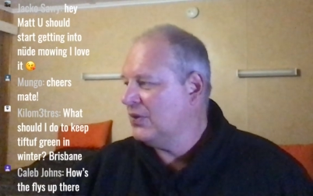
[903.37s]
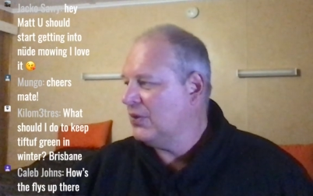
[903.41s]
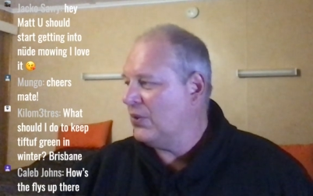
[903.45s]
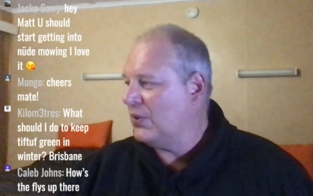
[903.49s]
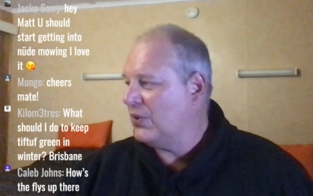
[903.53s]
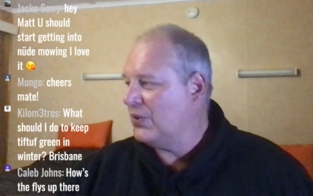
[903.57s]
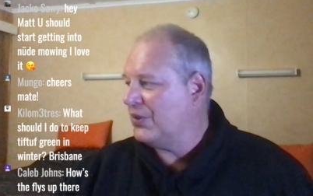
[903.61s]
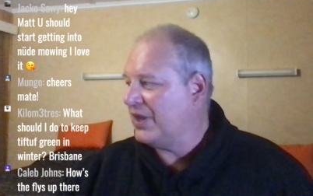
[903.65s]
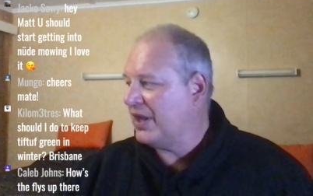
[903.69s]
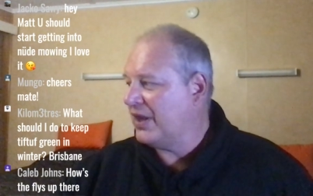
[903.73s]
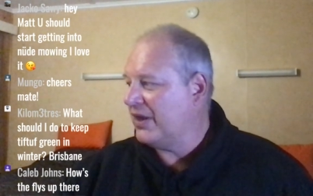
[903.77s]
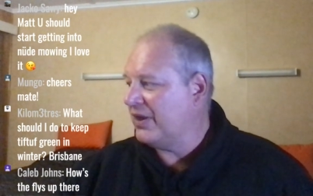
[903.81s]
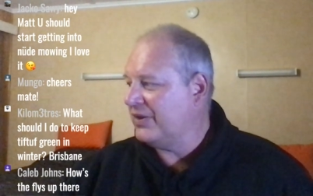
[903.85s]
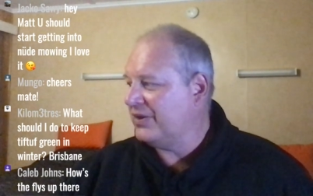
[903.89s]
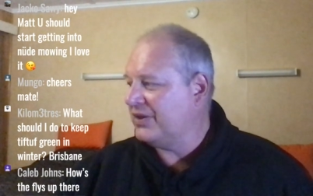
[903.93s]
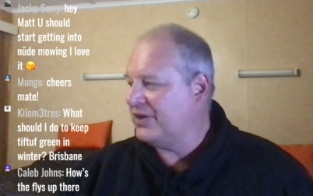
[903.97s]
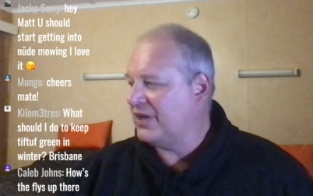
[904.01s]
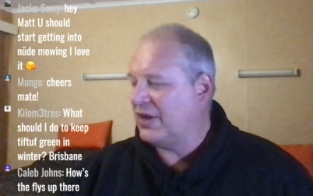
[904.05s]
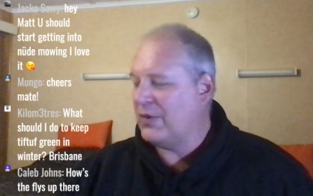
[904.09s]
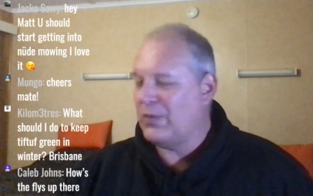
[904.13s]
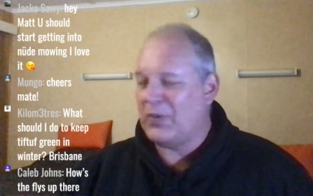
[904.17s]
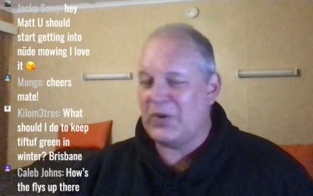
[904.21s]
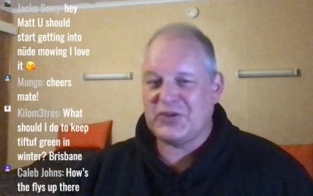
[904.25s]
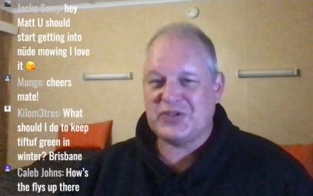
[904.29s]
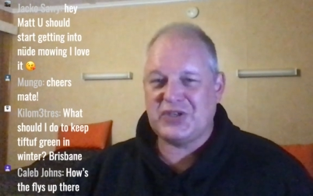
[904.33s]

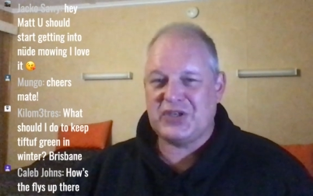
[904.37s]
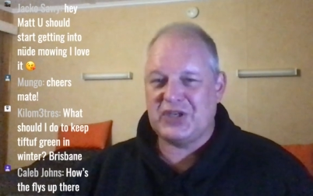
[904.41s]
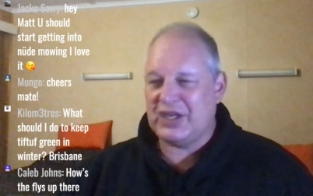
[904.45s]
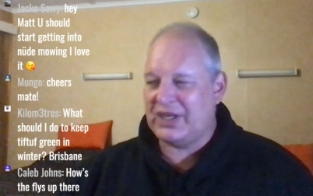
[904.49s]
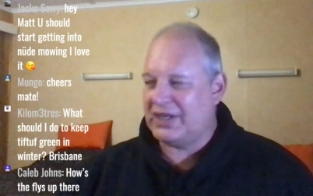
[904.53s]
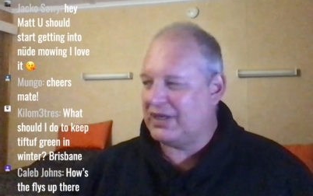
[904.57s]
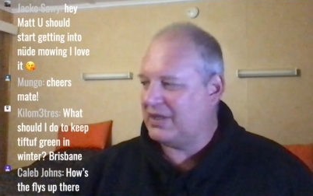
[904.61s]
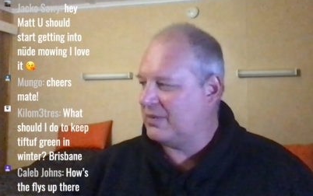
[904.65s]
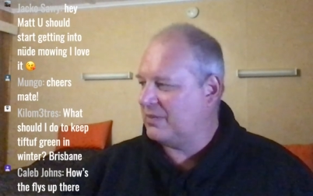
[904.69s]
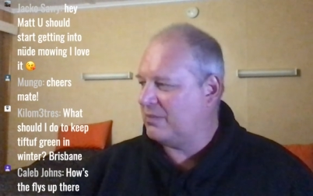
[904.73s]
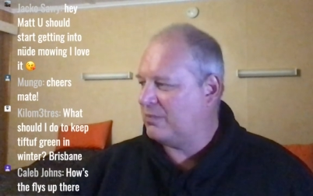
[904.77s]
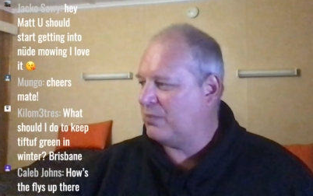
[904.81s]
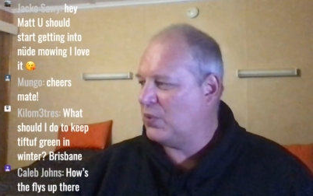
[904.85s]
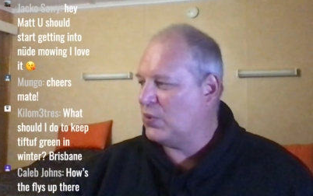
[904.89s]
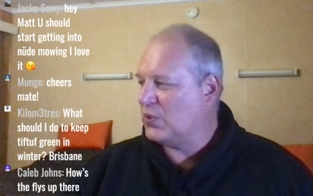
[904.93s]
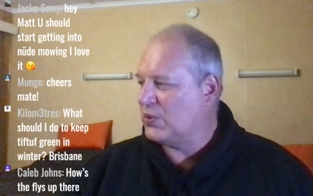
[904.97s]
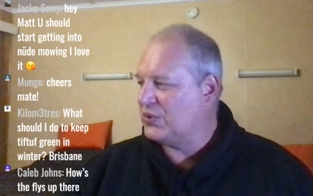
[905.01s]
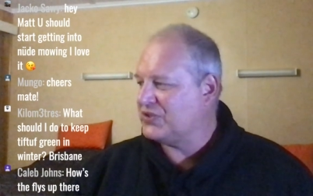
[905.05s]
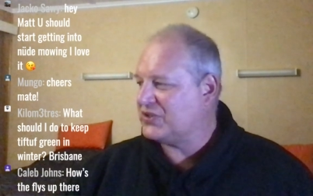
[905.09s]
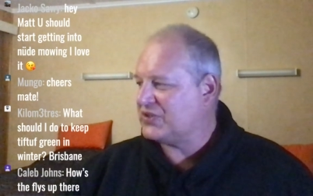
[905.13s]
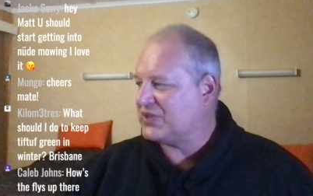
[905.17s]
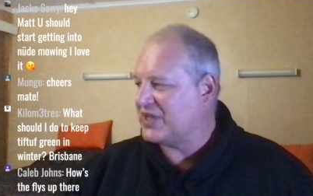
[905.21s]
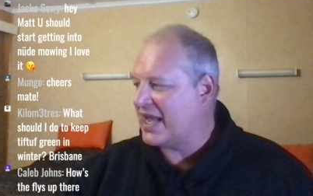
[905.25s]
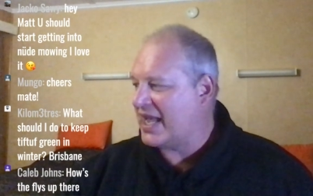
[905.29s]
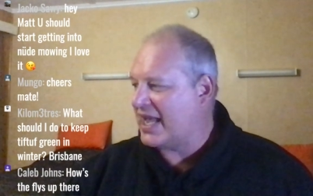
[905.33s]
Although, watching
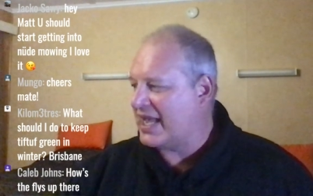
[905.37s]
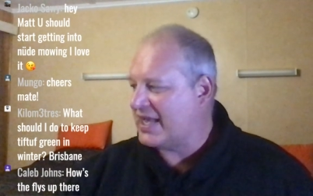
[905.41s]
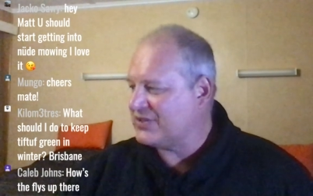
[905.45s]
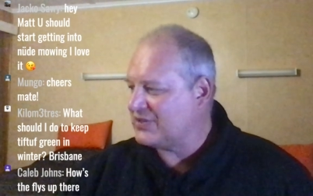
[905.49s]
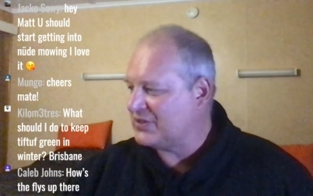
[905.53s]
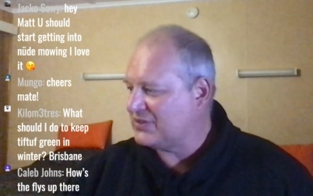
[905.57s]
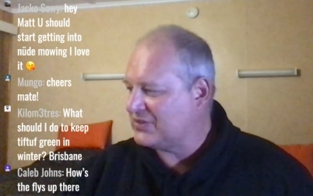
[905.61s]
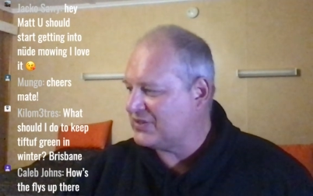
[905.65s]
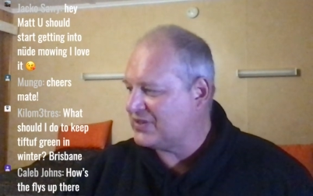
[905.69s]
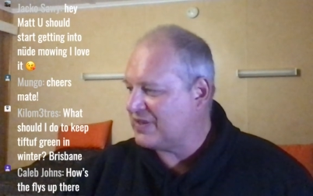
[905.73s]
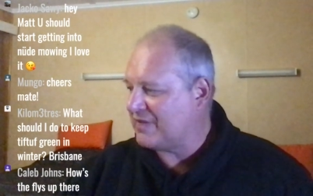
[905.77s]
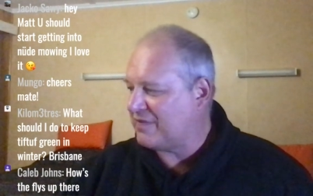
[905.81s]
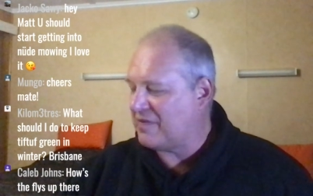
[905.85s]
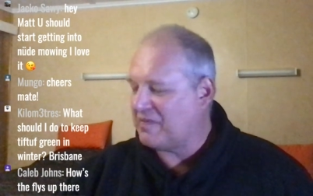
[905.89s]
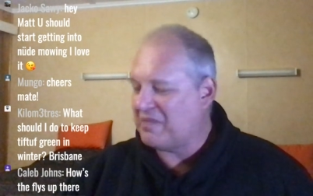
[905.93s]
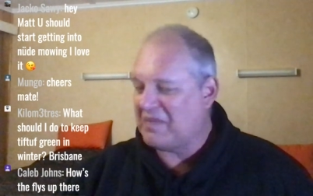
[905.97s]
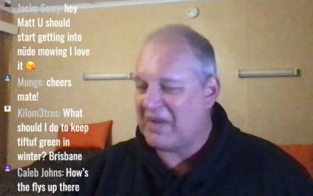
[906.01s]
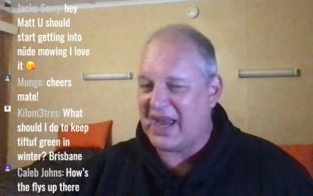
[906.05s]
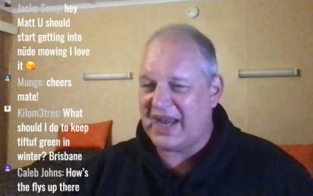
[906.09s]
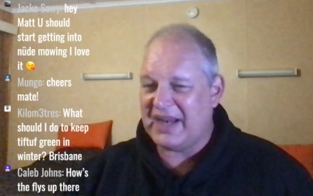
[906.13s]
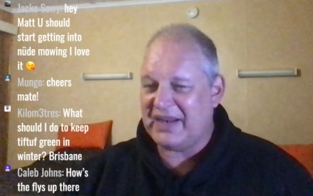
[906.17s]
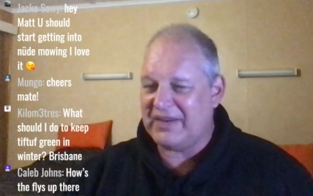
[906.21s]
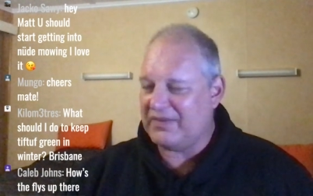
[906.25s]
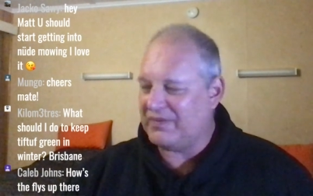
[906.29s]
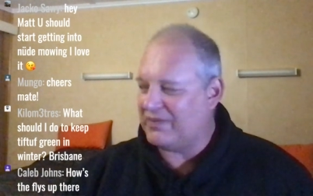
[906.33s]
porn stars on 7
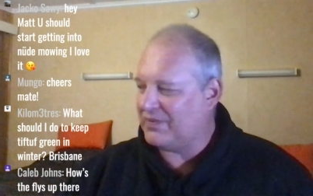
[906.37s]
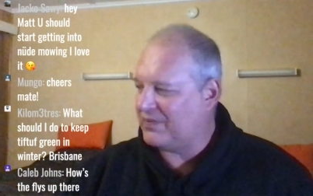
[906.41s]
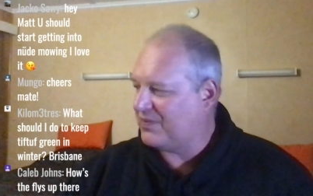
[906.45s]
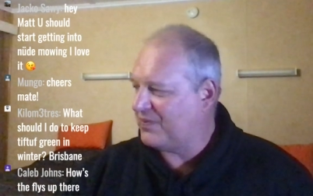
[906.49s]
Mate,